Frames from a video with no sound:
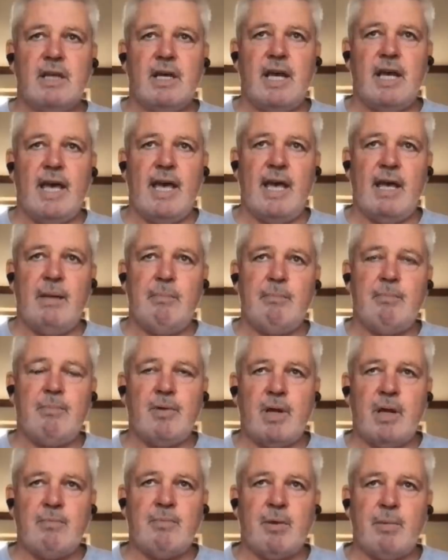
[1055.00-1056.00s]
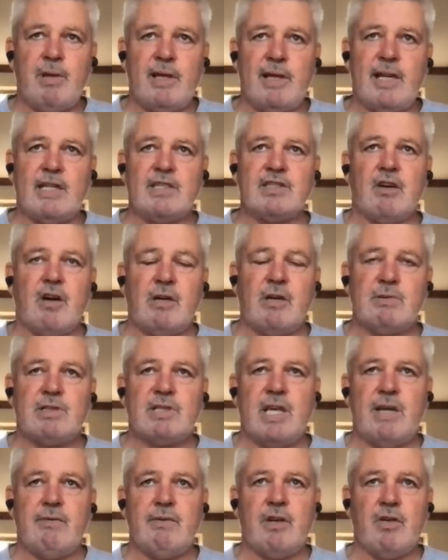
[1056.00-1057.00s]
And and probably the last guy was
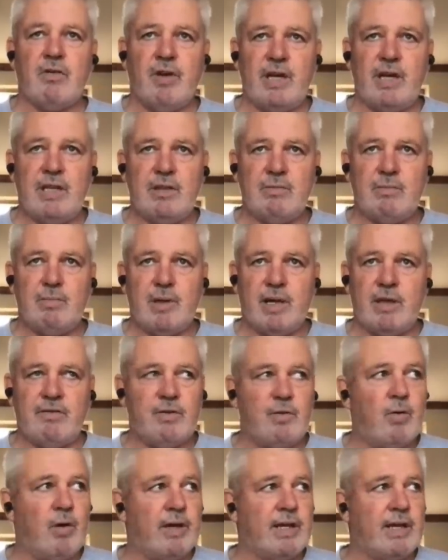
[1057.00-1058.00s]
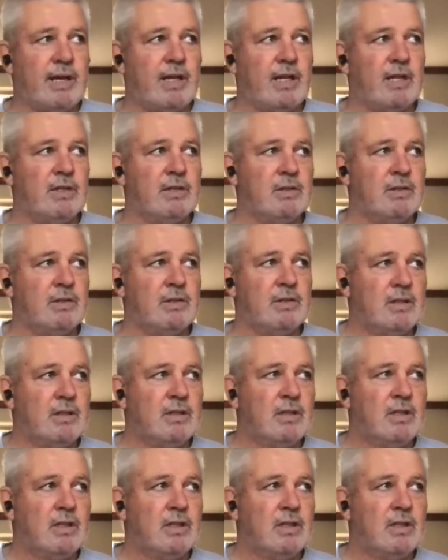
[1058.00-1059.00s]
Kevin Green, who played for Waikato
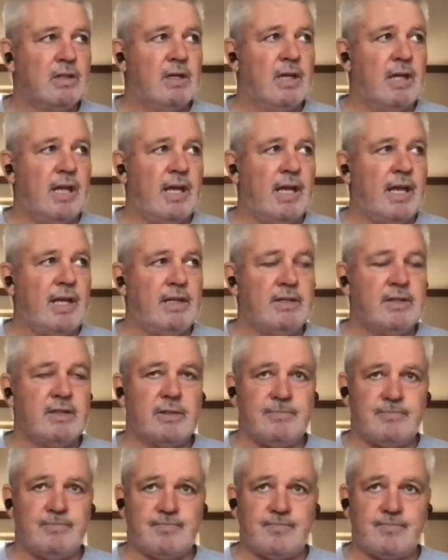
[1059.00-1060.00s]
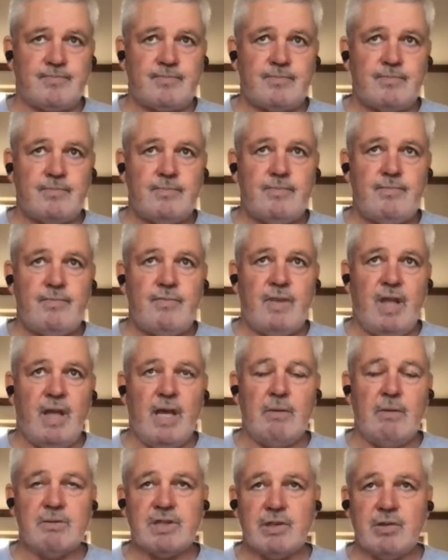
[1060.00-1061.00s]
and
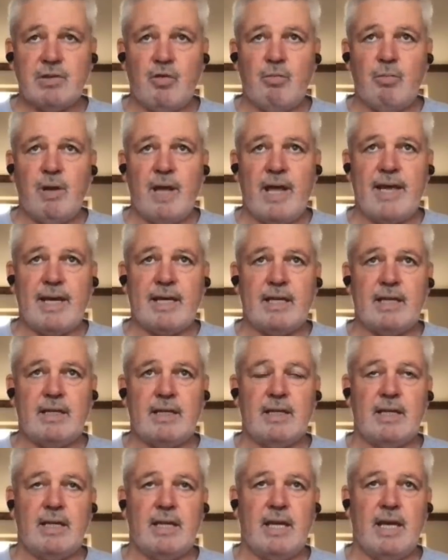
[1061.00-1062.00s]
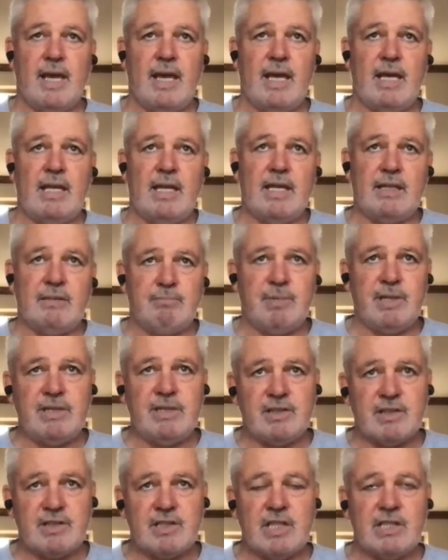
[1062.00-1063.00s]
and was an All Black and had been
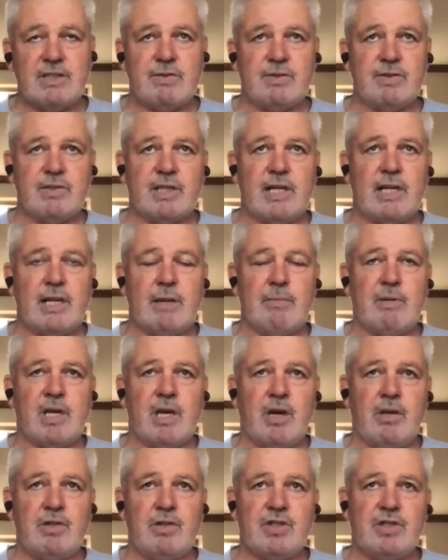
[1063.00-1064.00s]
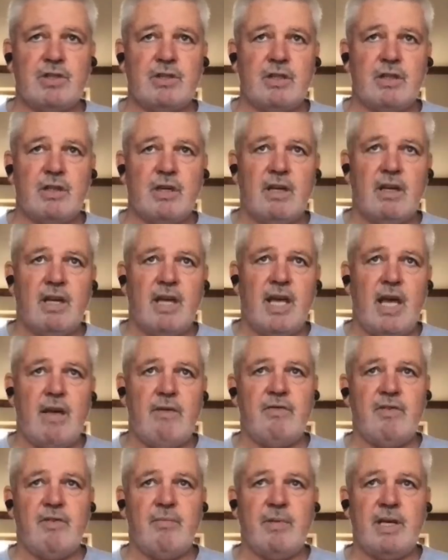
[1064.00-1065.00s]
successful as a club coach.
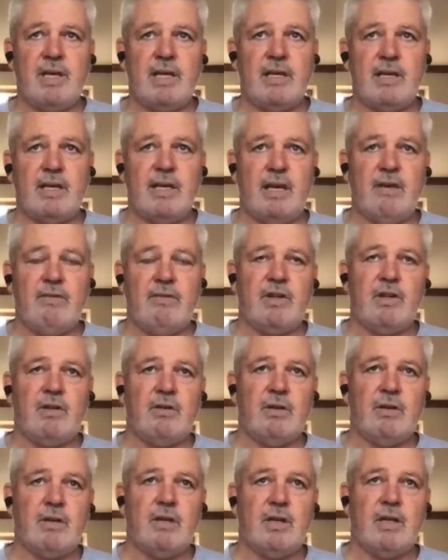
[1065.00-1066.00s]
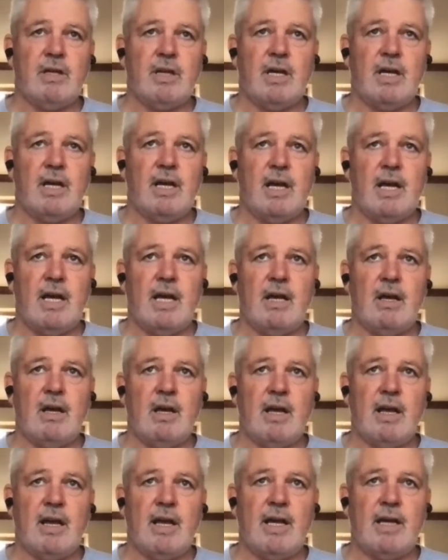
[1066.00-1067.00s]
And for me, Kevin
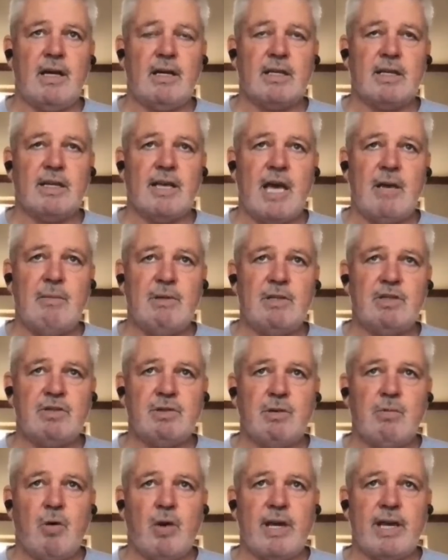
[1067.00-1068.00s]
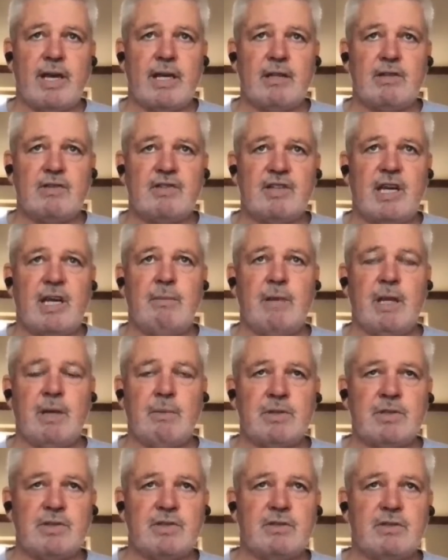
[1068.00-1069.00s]
uh, came into a Waikato team that was